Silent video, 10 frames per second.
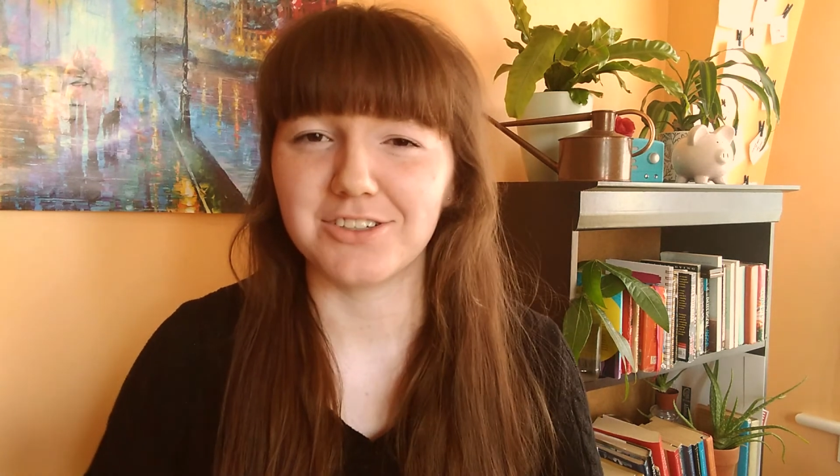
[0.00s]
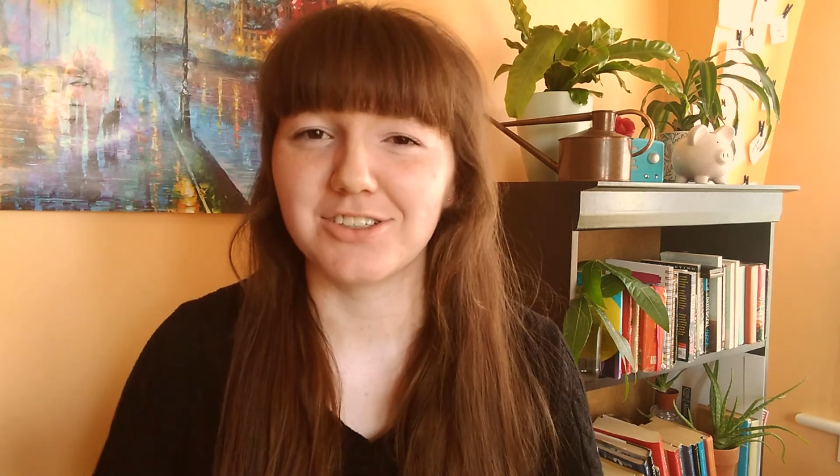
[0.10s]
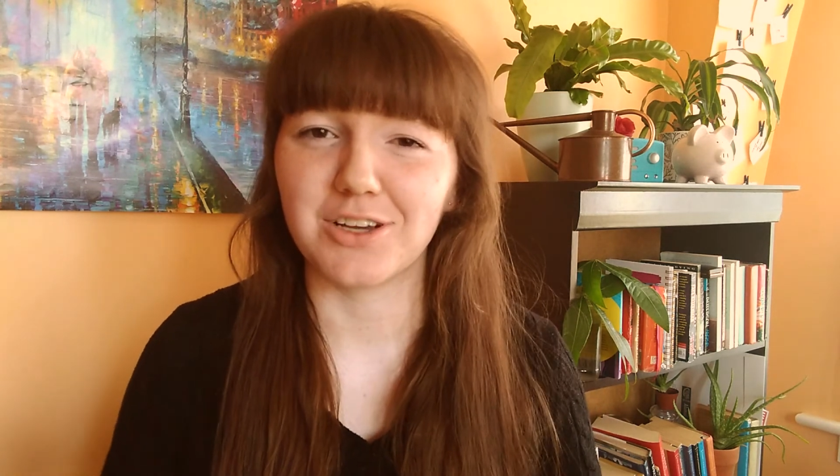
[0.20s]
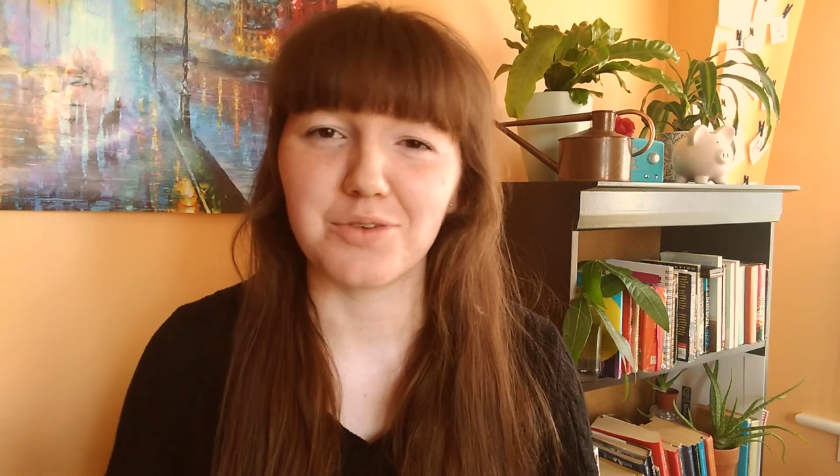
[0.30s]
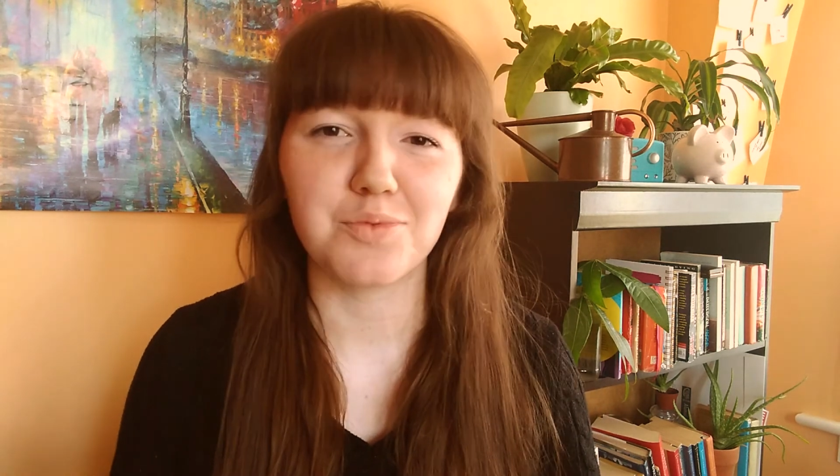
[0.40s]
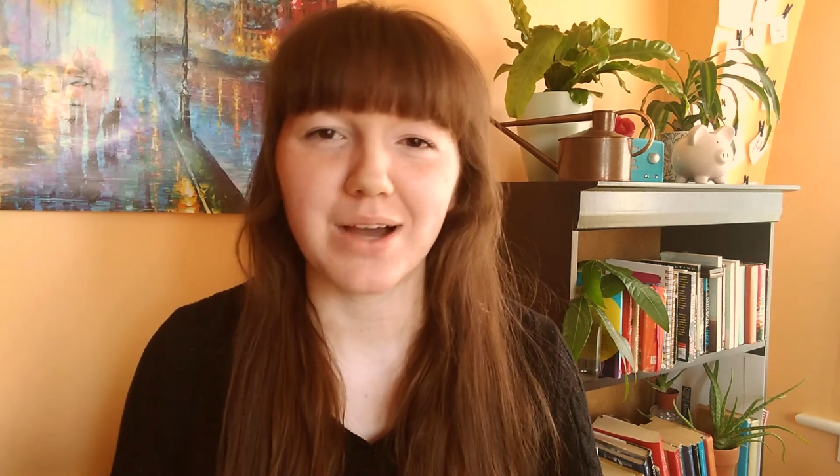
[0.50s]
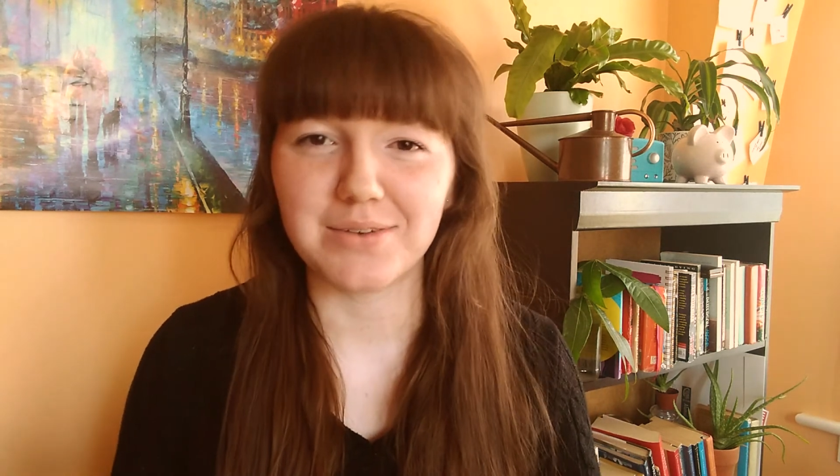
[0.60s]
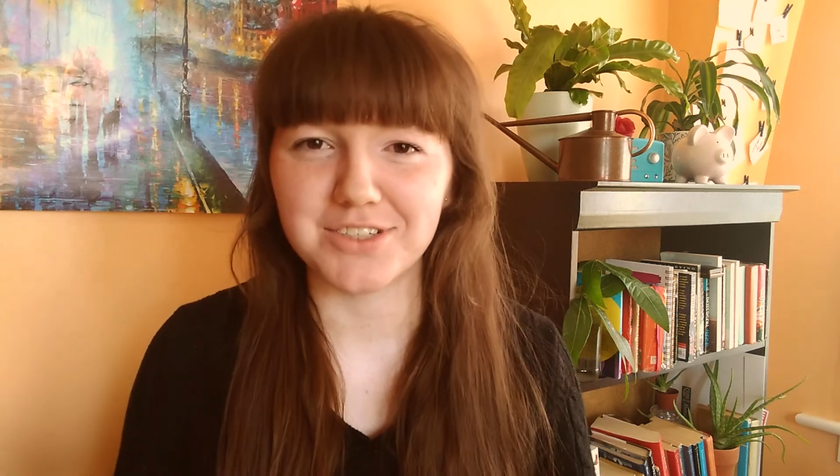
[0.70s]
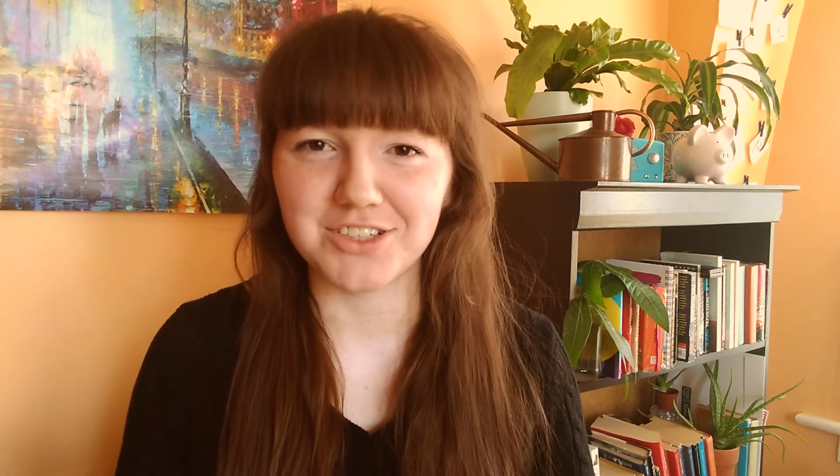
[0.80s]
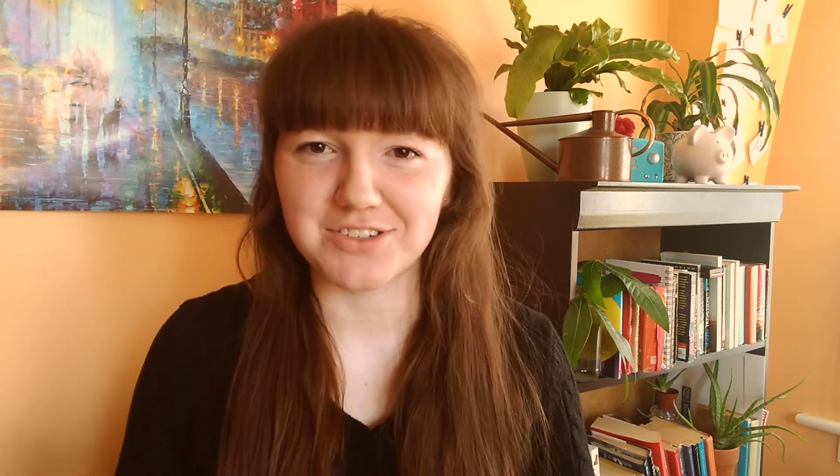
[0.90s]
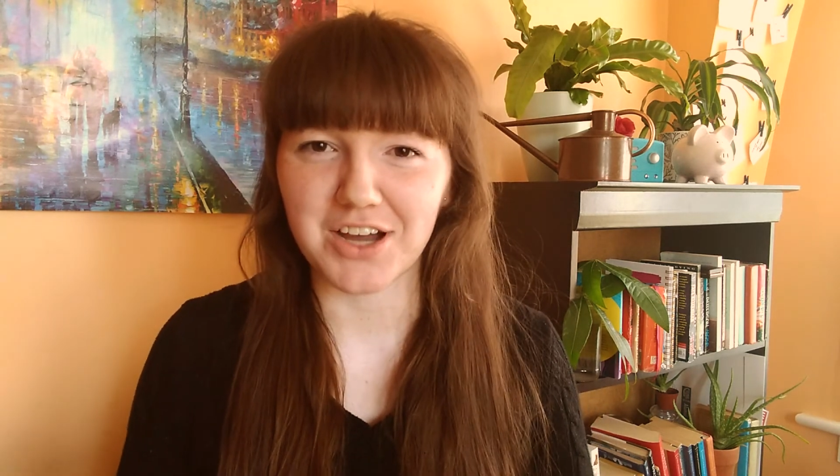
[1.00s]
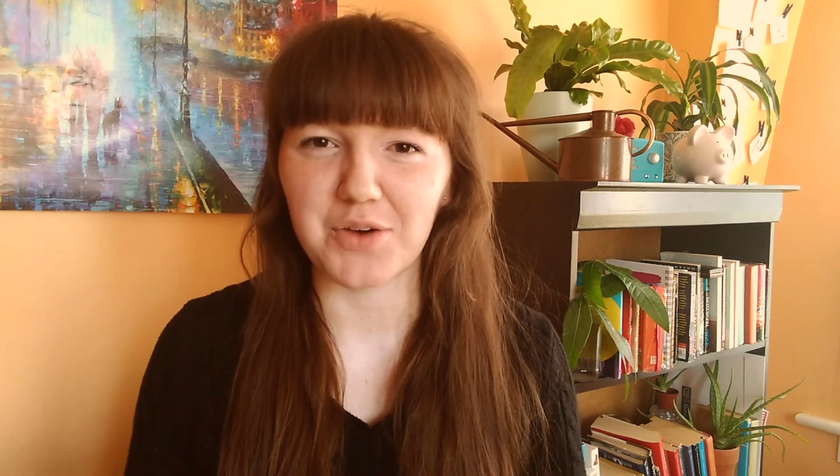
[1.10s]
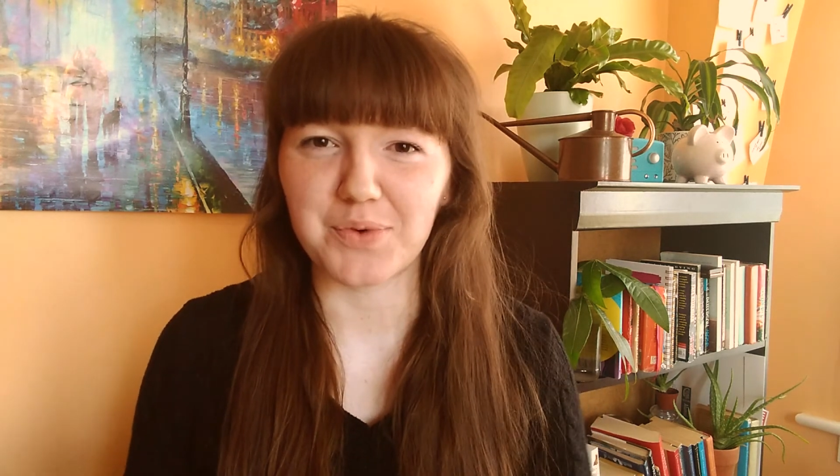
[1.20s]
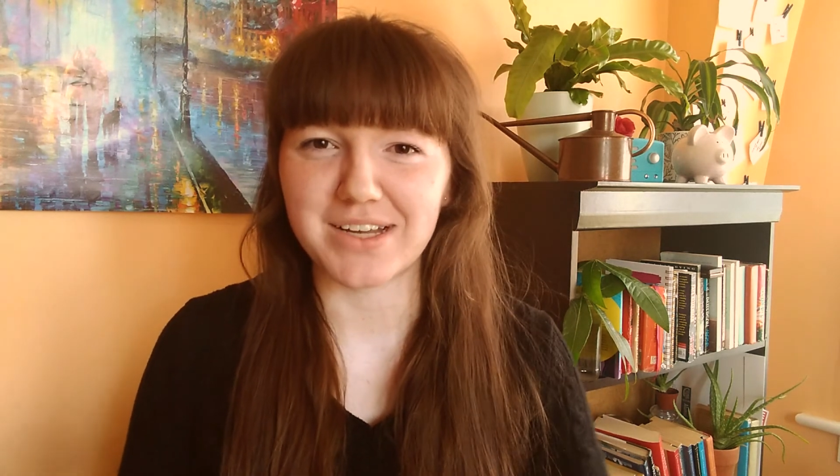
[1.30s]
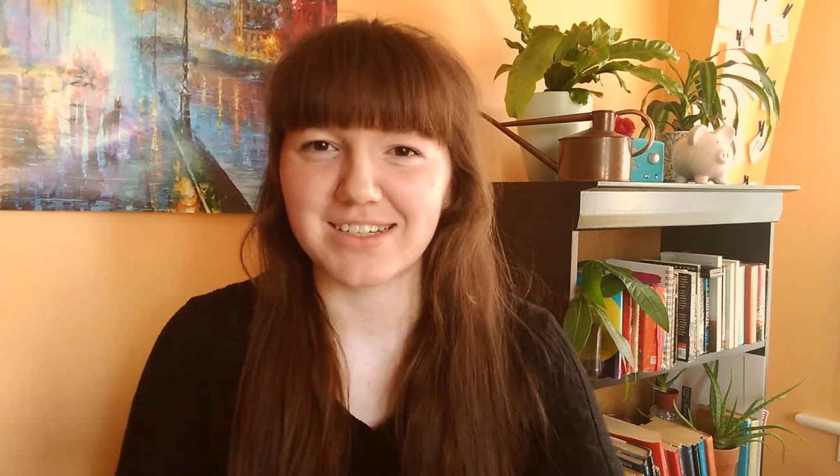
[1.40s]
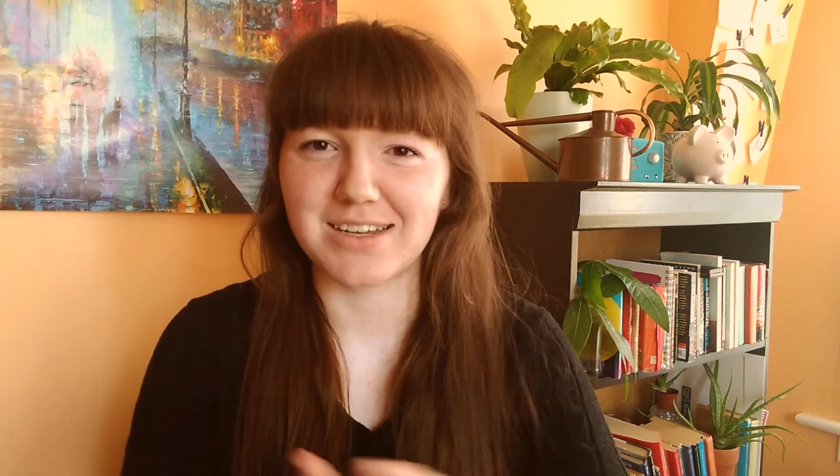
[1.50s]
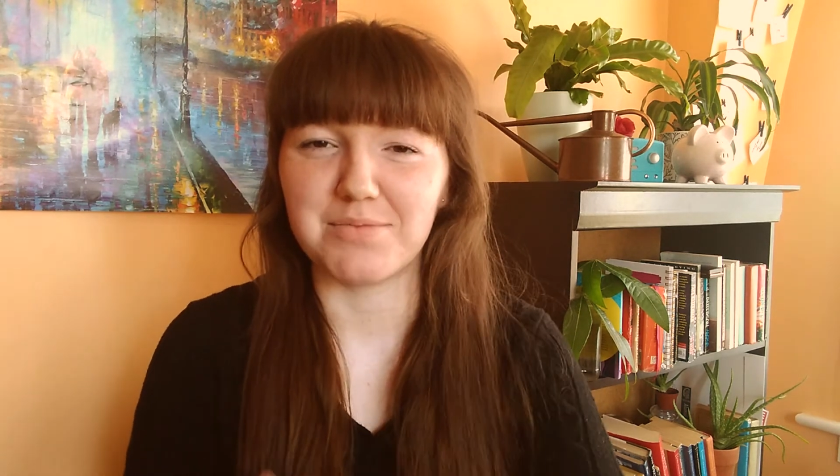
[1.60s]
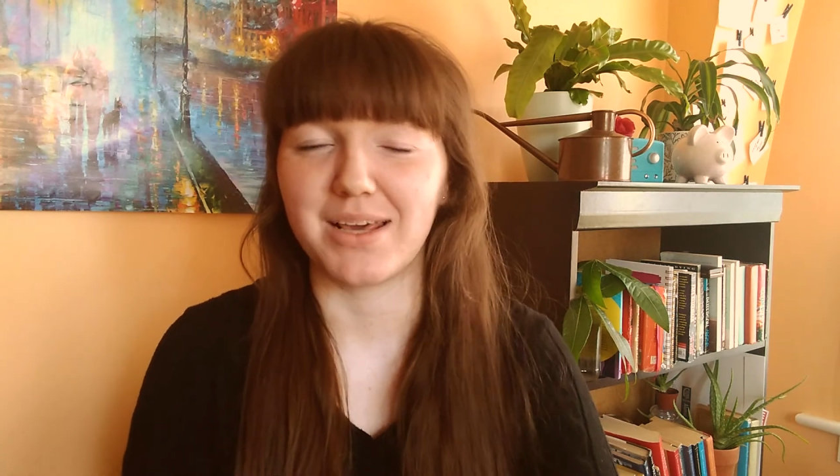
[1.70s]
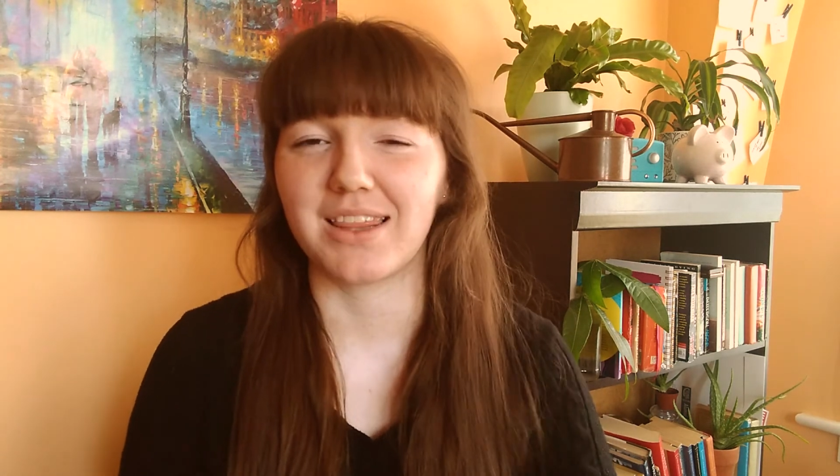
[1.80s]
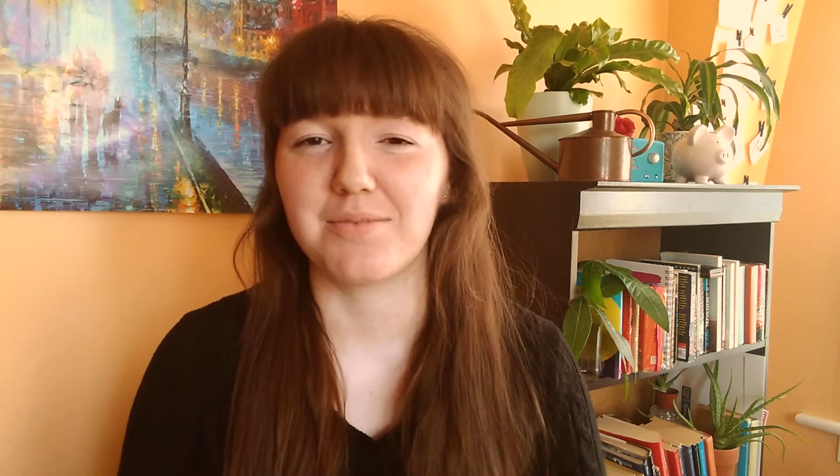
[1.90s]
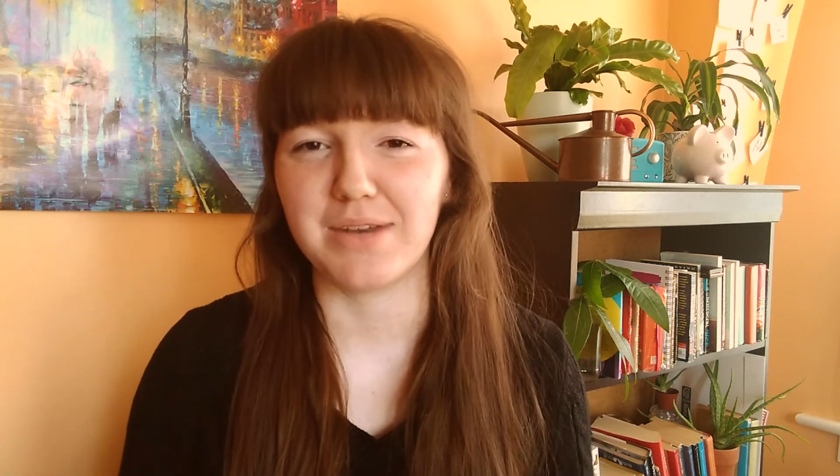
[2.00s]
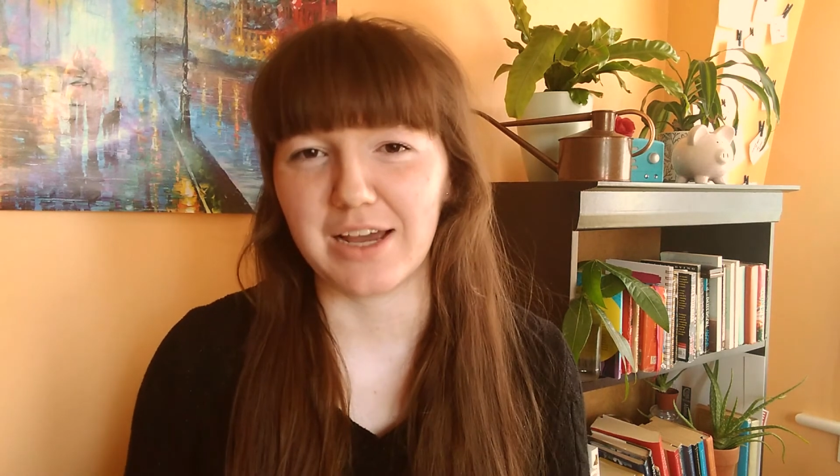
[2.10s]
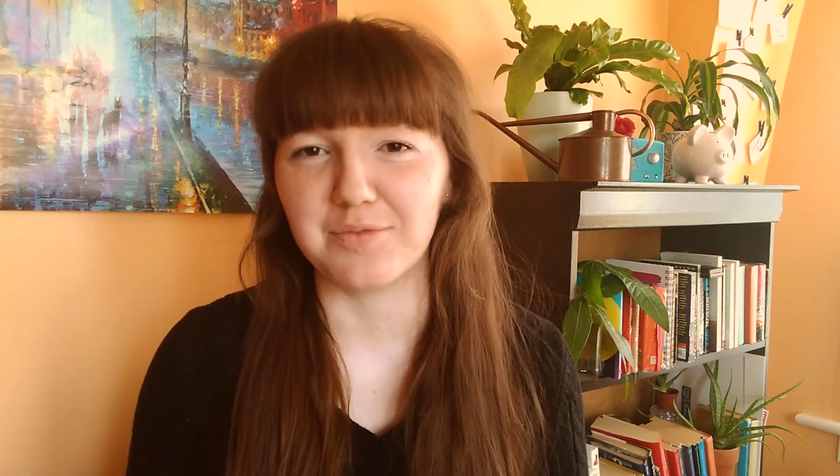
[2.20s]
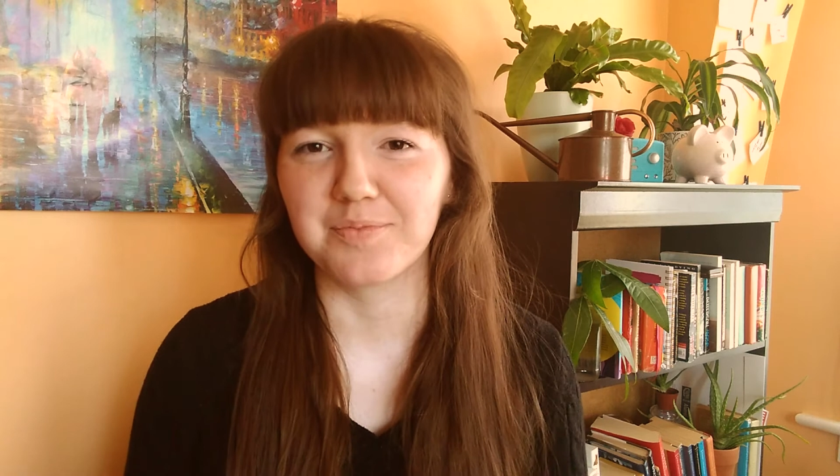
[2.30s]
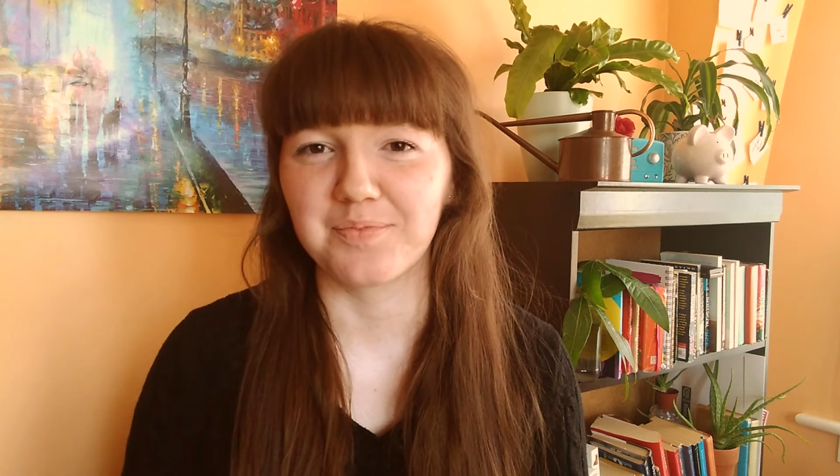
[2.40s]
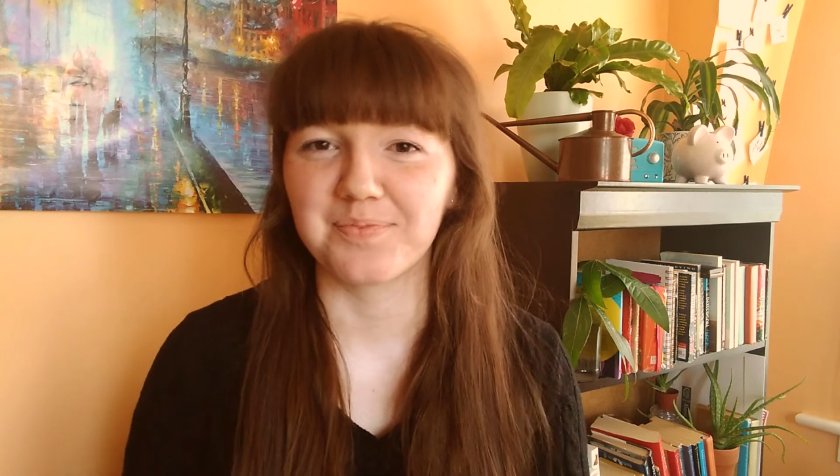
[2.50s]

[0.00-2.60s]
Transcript: so why would you not want to make them now?